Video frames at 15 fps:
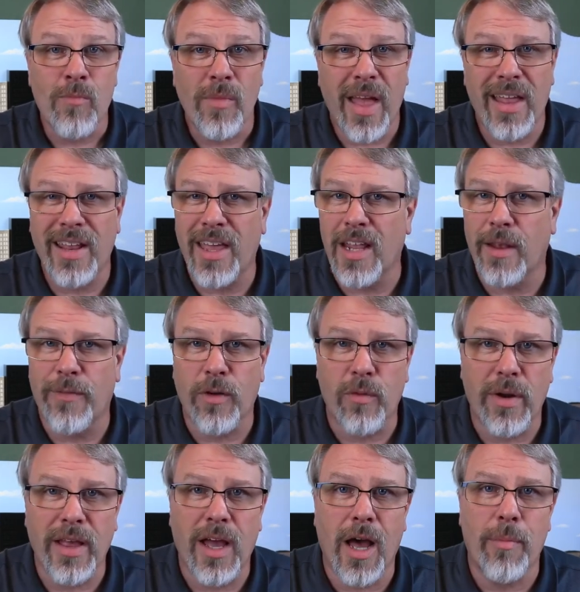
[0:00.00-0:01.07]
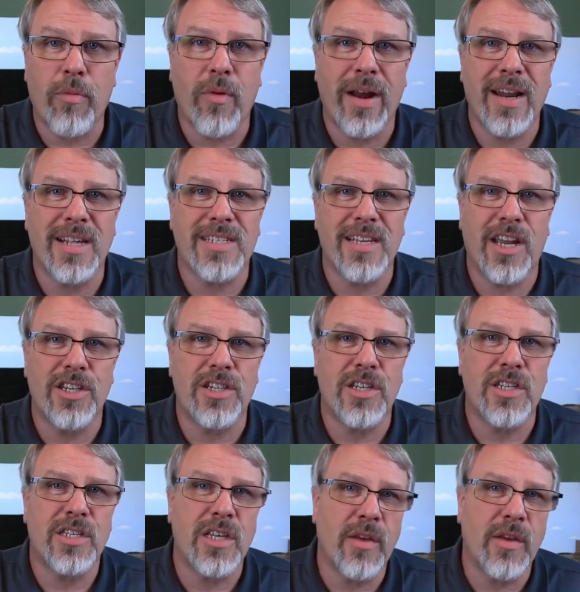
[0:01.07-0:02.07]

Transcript: And again, if you're running operating sessions,